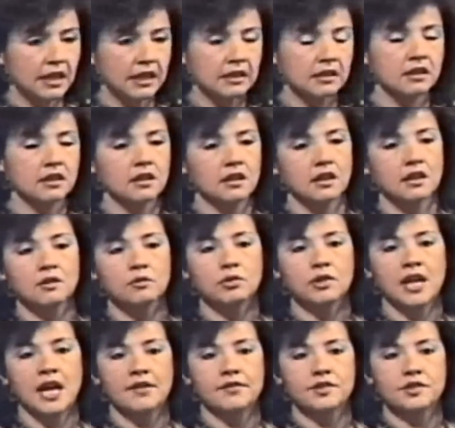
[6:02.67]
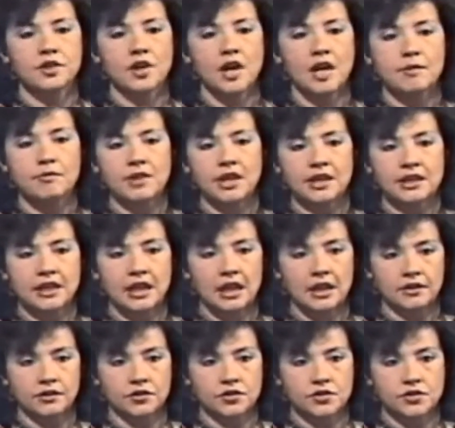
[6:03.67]
then it will have a time that it
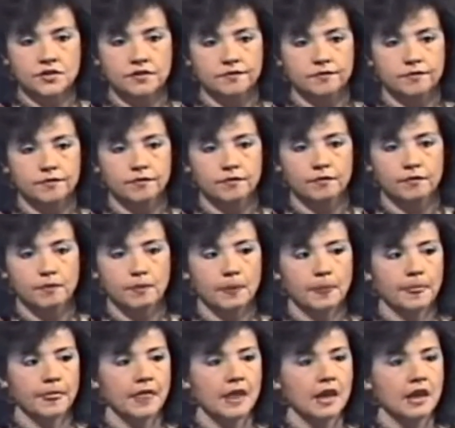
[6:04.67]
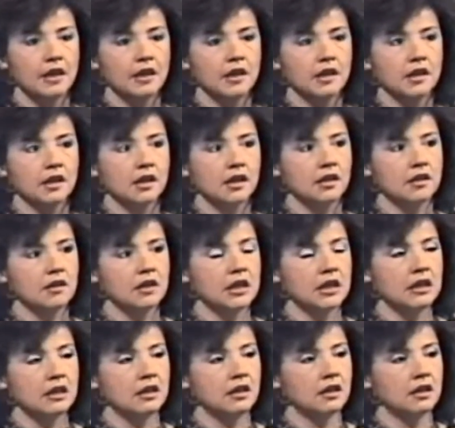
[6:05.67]
ends.
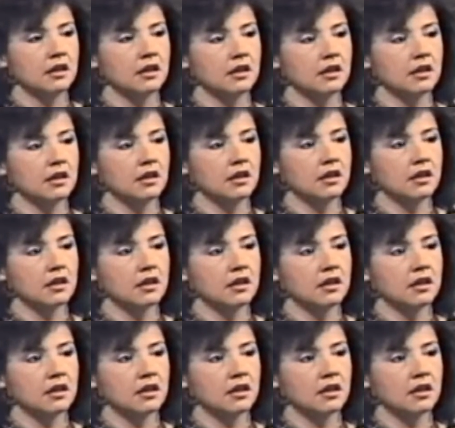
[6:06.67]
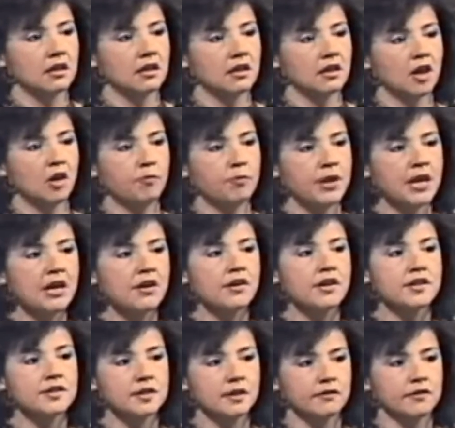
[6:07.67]
The
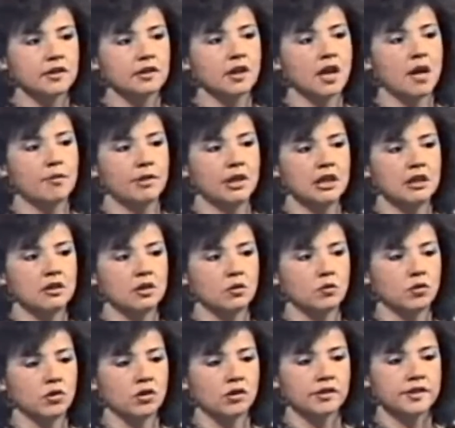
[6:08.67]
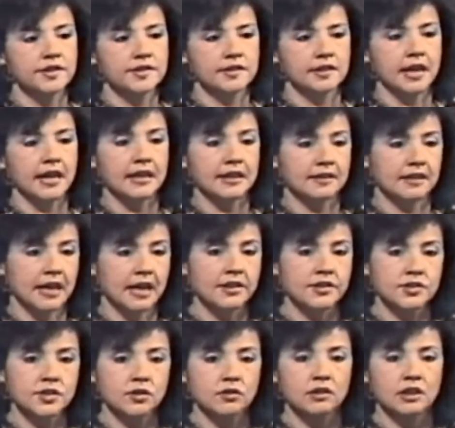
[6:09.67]
appearance of the Lama in the world is like
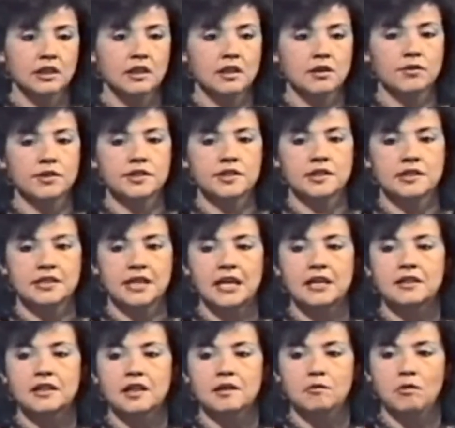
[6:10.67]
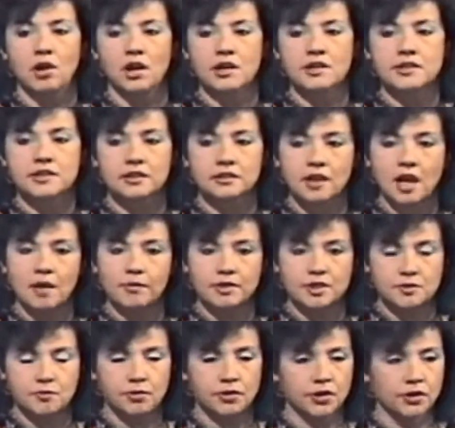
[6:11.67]
that. Certainly there is a date that marks the
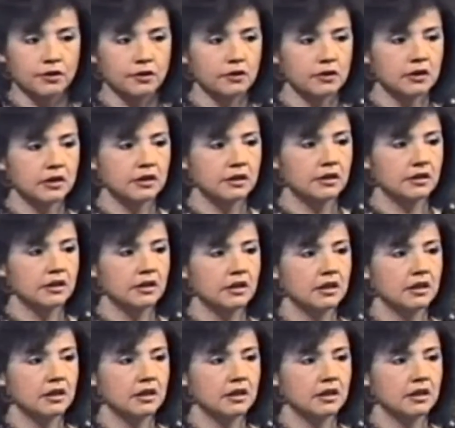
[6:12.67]
Lama's birth,